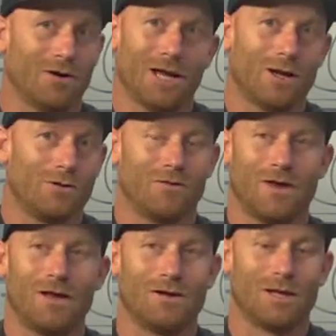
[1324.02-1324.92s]
down, you
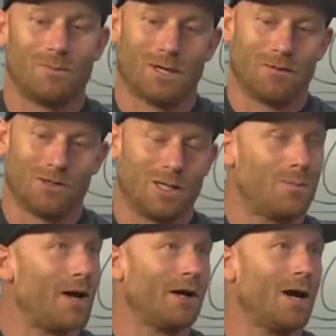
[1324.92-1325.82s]
fail, like, being able to get
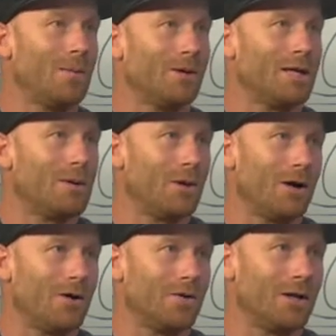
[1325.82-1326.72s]
back up and keep
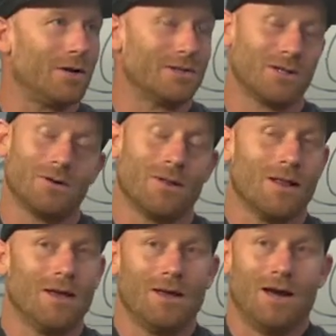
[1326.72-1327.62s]
going, you know. And so
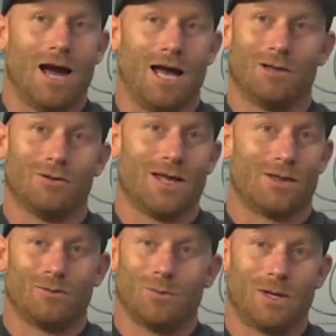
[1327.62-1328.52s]
I learned that
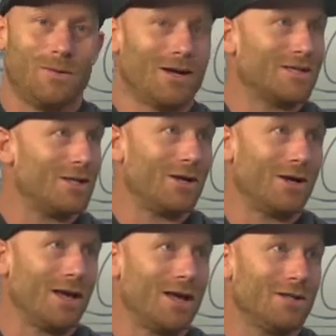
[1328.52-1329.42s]
through BMX at a
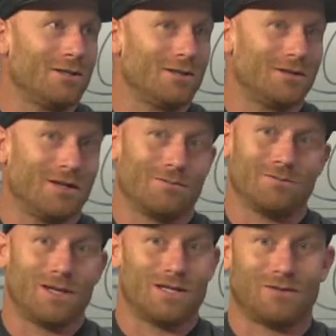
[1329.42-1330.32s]
young age,
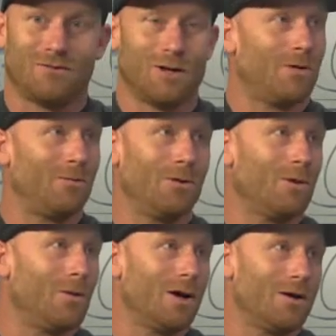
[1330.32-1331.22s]
and it's fared me
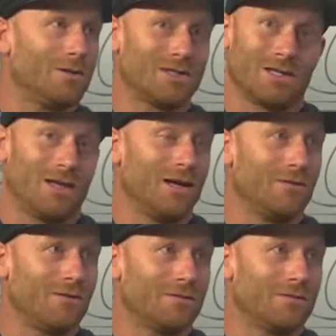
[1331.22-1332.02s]
really well just in life.